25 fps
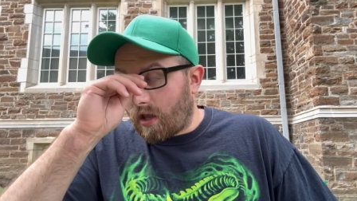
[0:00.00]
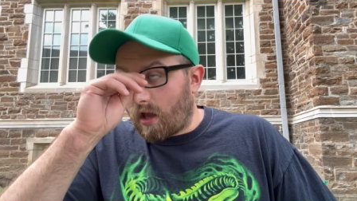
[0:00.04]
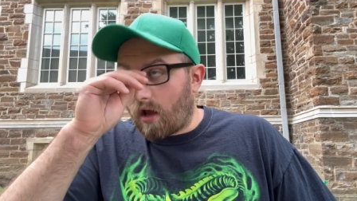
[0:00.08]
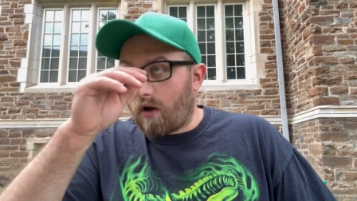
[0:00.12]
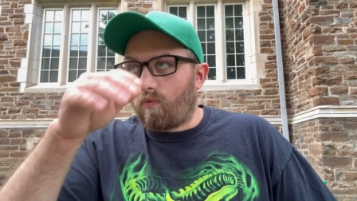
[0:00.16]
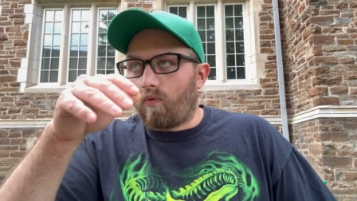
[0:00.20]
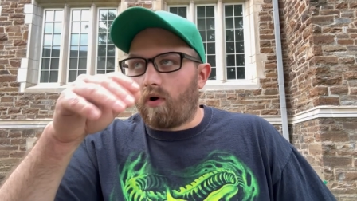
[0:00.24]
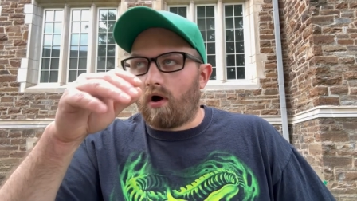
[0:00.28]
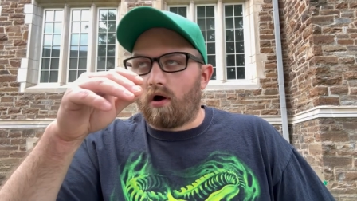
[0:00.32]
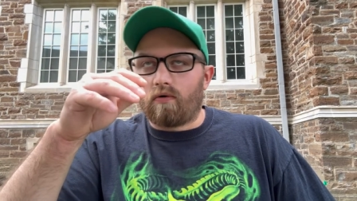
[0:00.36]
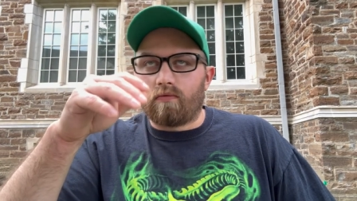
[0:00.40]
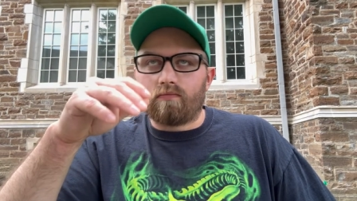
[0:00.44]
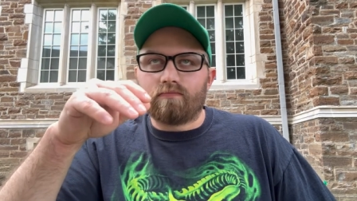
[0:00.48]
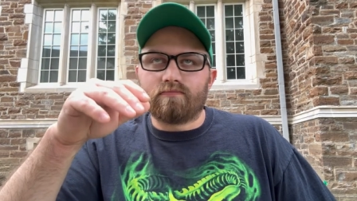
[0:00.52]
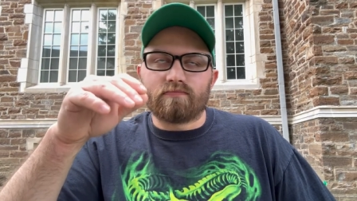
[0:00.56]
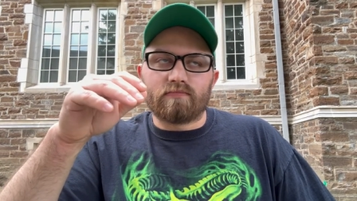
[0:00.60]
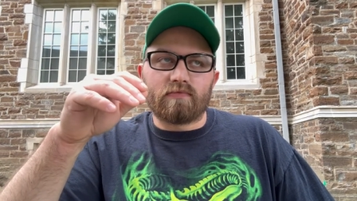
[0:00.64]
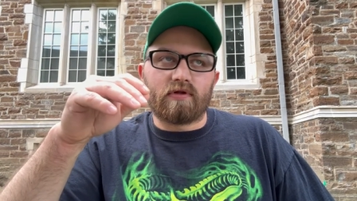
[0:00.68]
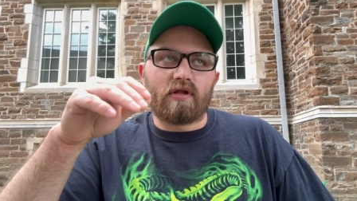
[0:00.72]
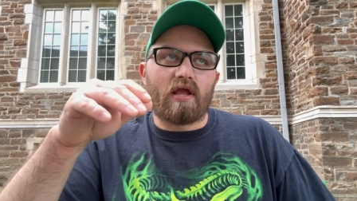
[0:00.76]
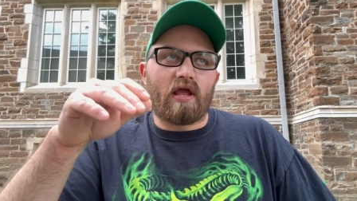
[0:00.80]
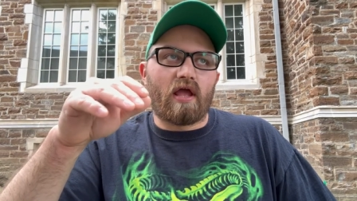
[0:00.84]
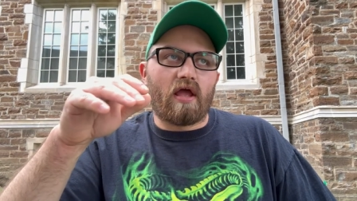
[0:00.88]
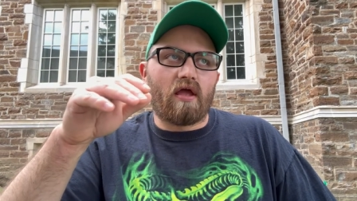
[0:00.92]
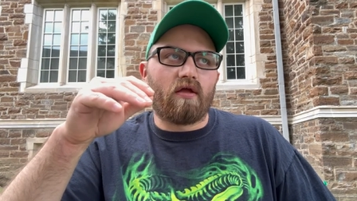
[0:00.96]
uh, well,
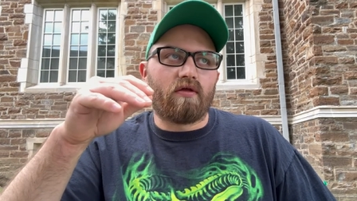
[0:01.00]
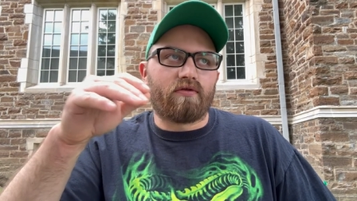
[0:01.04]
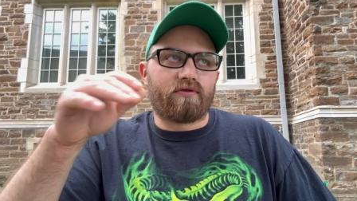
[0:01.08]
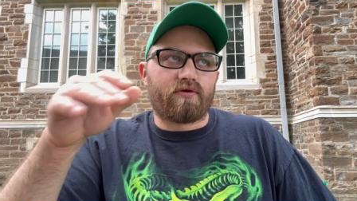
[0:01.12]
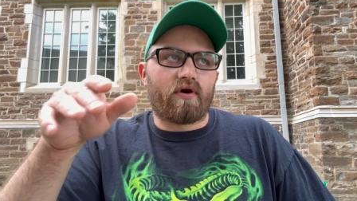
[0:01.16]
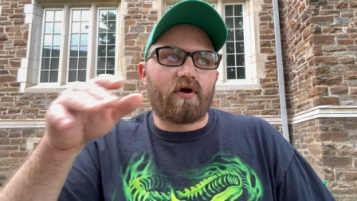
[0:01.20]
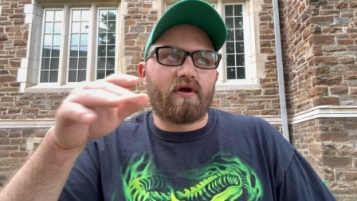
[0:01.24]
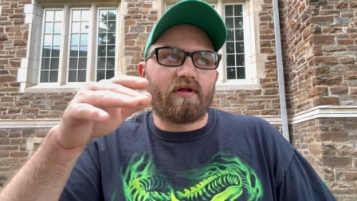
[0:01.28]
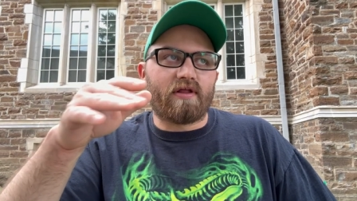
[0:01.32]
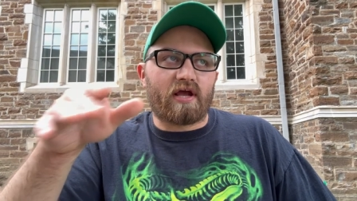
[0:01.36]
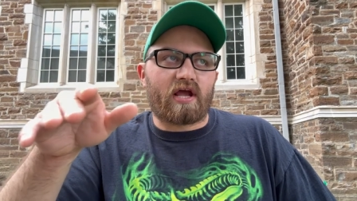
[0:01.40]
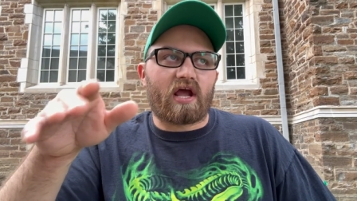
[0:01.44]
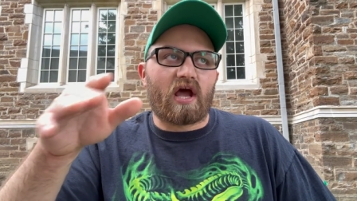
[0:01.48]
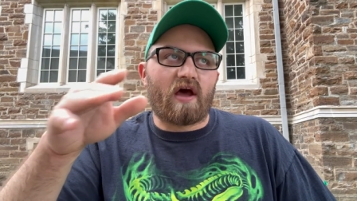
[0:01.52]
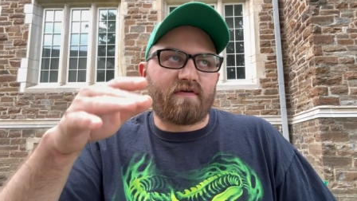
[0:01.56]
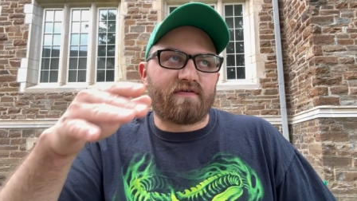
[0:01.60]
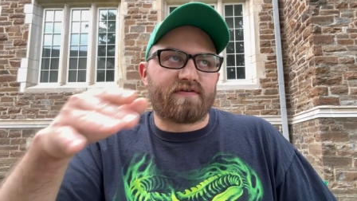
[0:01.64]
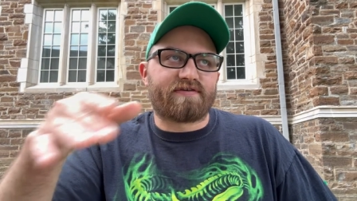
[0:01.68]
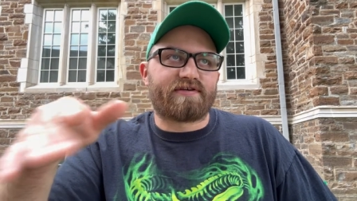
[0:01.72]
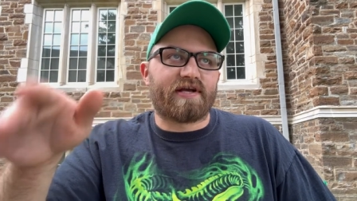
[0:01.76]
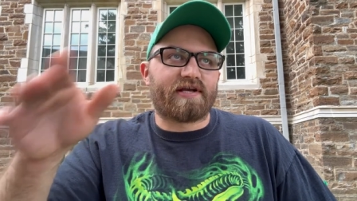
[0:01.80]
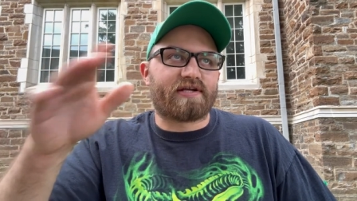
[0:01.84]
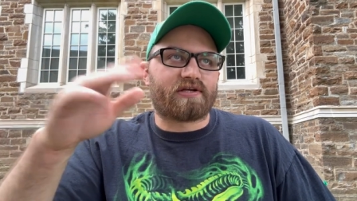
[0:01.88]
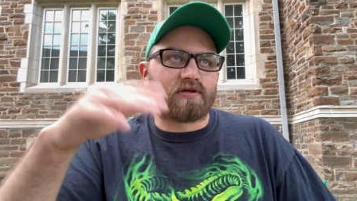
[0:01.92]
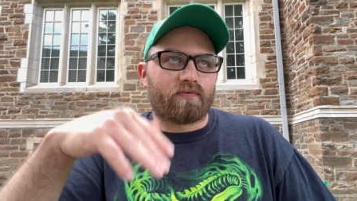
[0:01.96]
during that
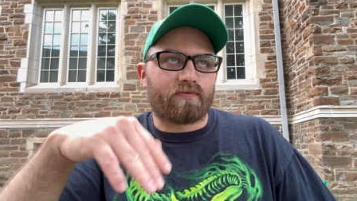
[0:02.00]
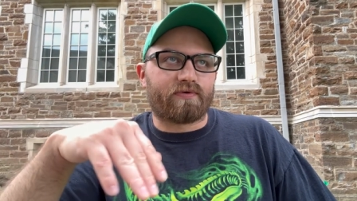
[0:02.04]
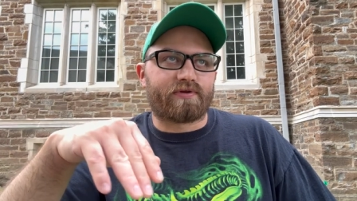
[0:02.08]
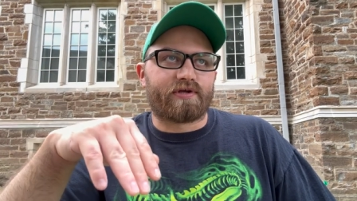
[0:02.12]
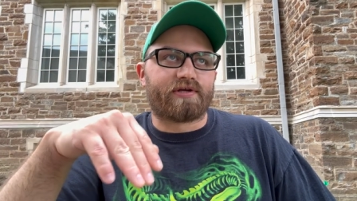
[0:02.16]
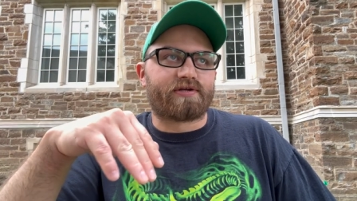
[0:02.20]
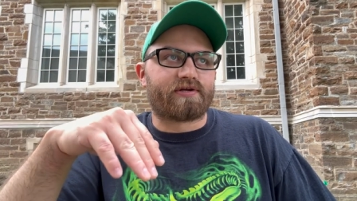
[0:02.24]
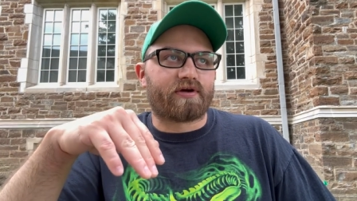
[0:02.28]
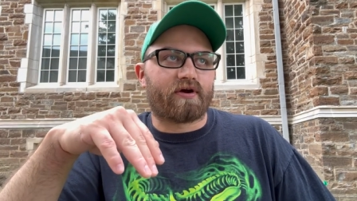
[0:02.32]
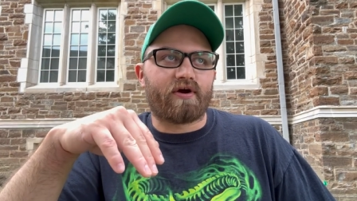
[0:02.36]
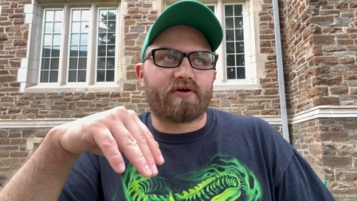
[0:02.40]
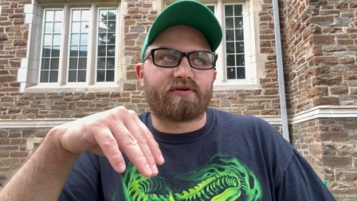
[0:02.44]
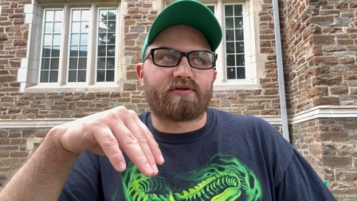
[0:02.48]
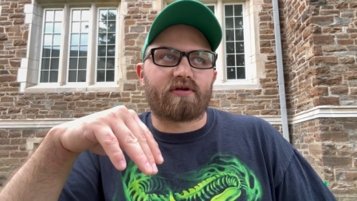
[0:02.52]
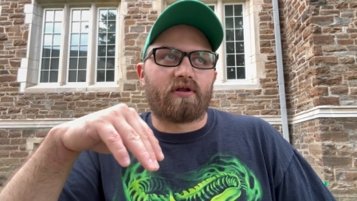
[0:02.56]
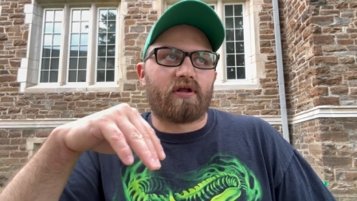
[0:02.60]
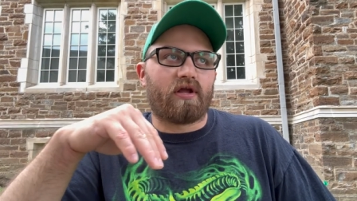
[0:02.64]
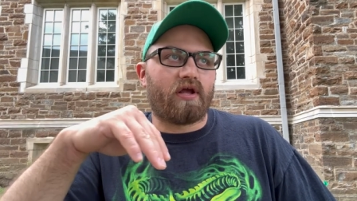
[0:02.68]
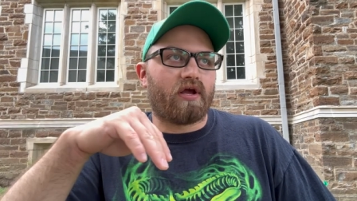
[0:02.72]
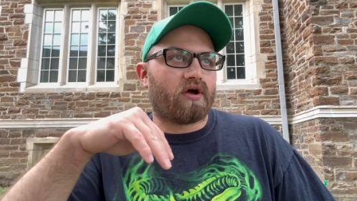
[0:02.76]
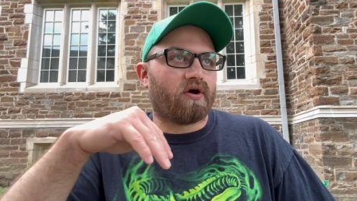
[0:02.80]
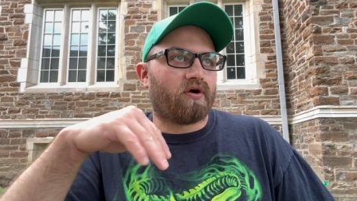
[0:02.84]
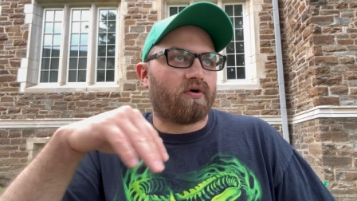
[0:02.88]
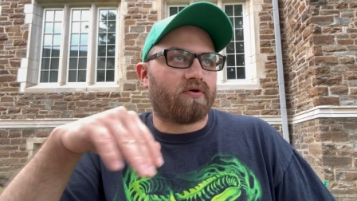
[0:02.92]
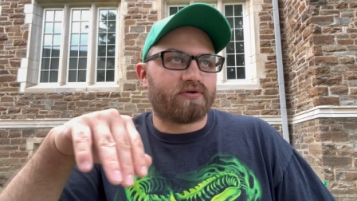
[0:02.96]
conversation with the surgeon,
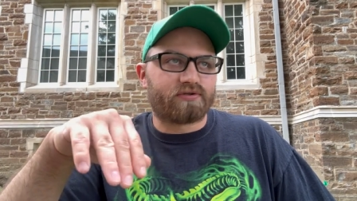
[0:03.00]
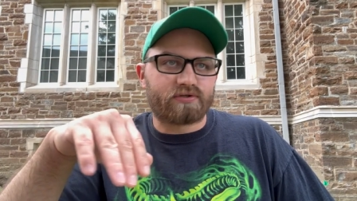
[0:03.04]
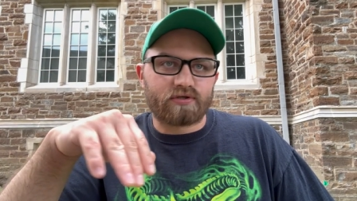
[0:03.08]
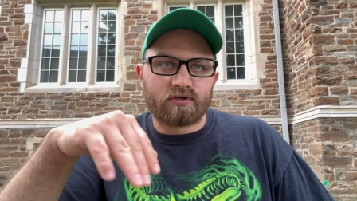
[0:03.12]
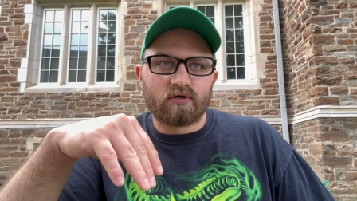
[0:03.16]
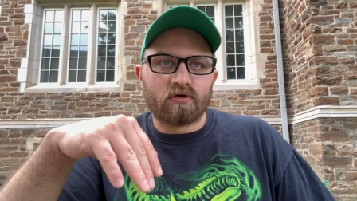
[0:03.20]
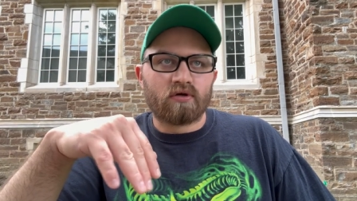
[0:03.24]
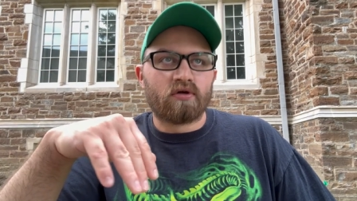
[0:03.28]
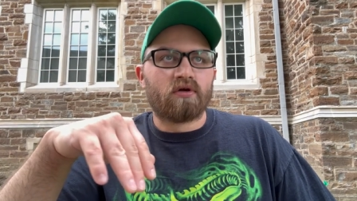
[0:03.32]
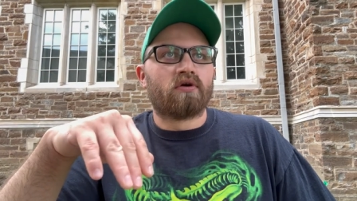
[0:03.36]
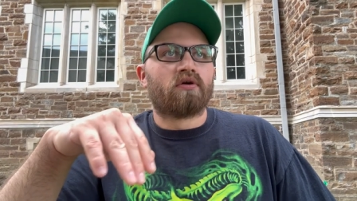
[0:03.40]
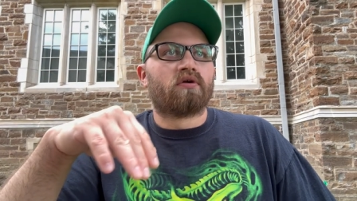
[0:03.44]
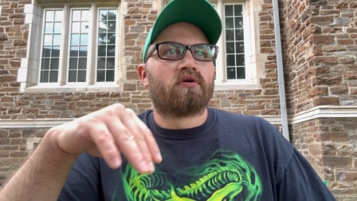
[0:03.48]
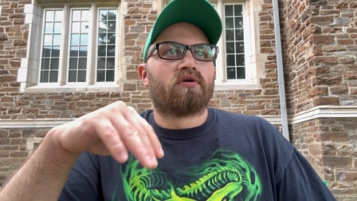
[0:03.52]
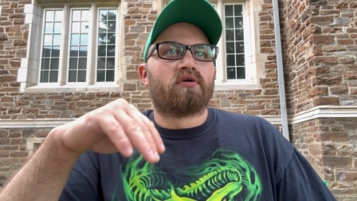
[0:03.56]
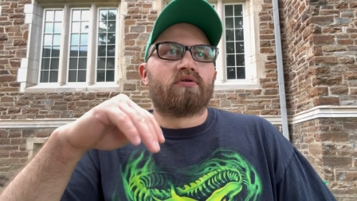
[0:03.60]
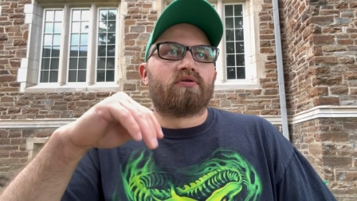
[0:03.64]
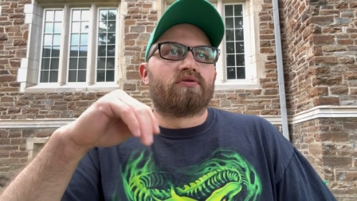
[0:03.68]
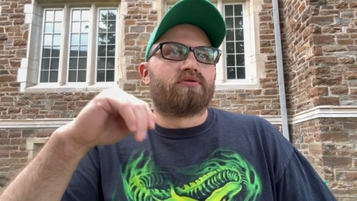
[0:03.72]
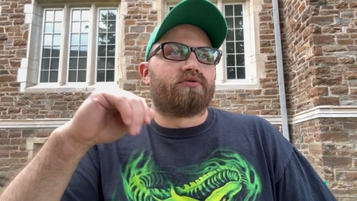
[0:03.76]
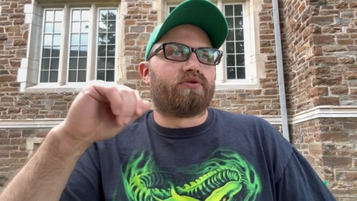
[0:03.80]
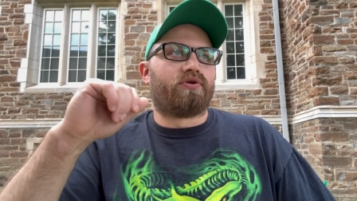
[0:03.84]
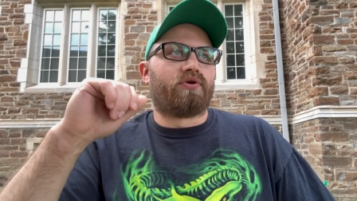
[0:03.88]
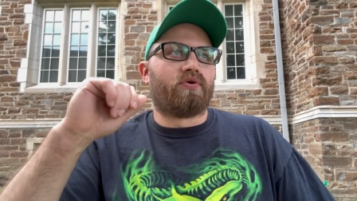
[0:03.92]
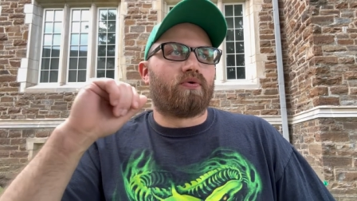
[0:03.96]
he goes,
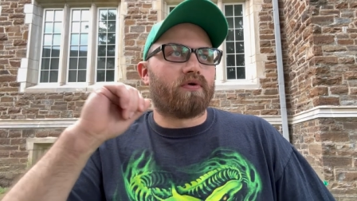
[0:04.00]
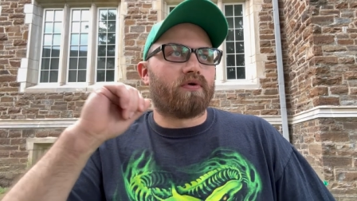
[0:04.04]
do